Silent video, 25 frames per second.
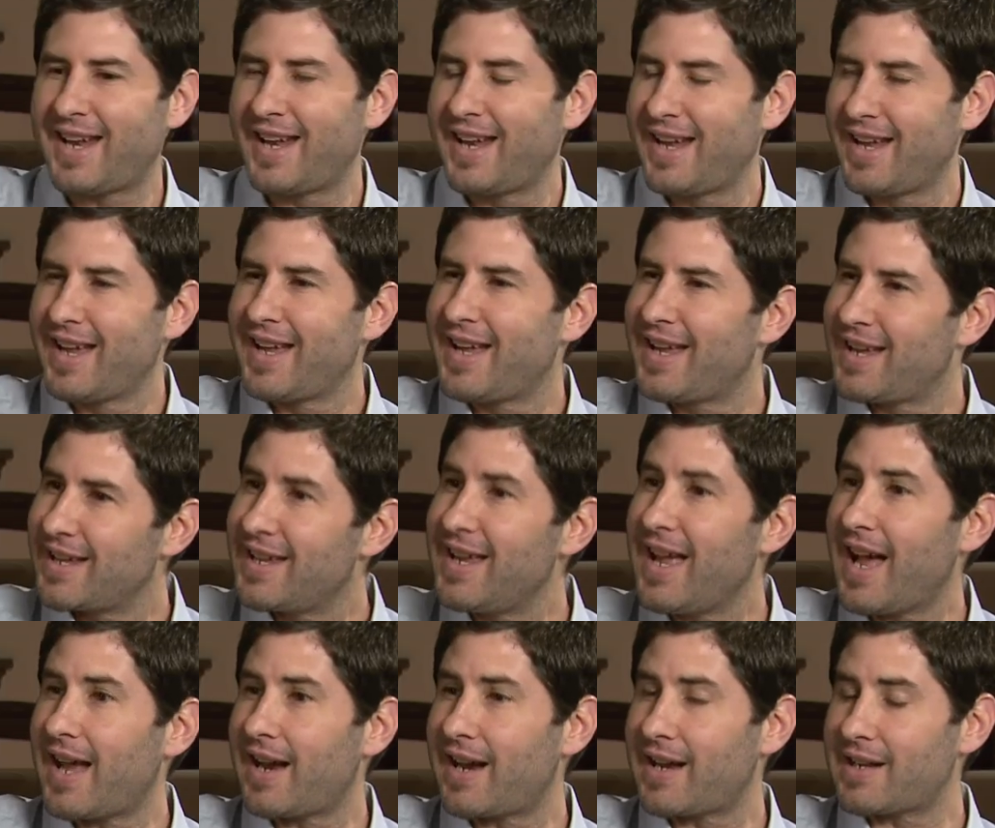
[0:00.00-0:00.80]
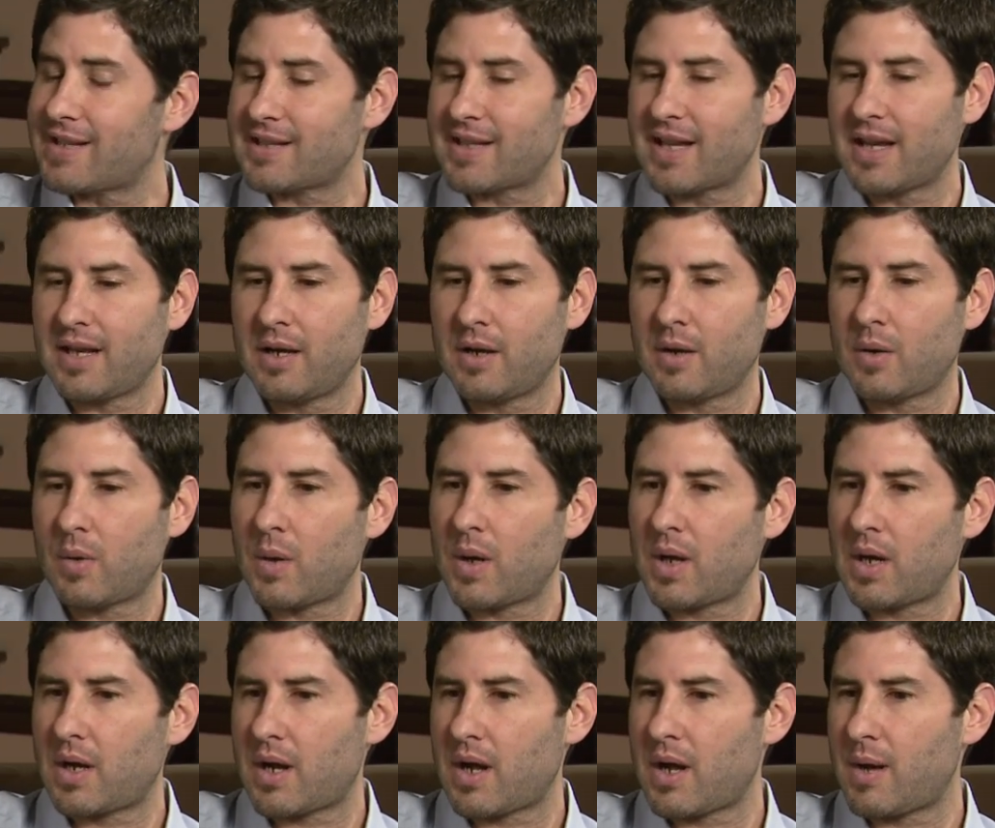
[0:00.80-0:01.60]
and, commitment. Yeah, and I said, you know
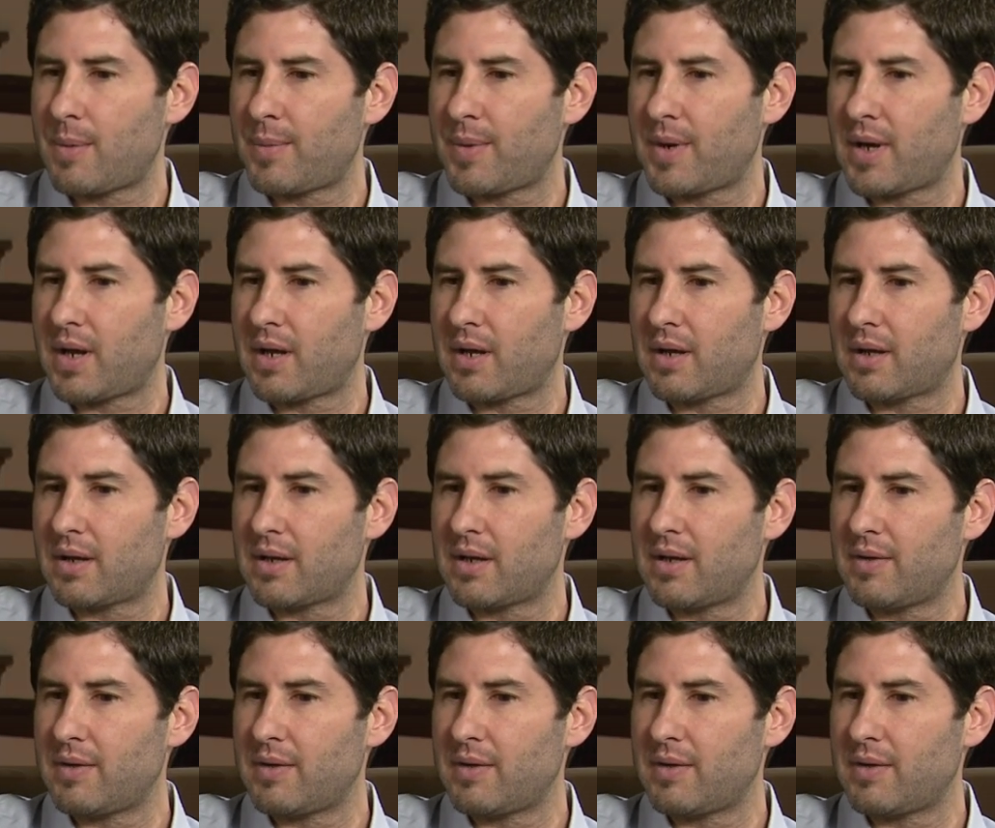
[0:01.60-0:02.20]
what? I'm gonna.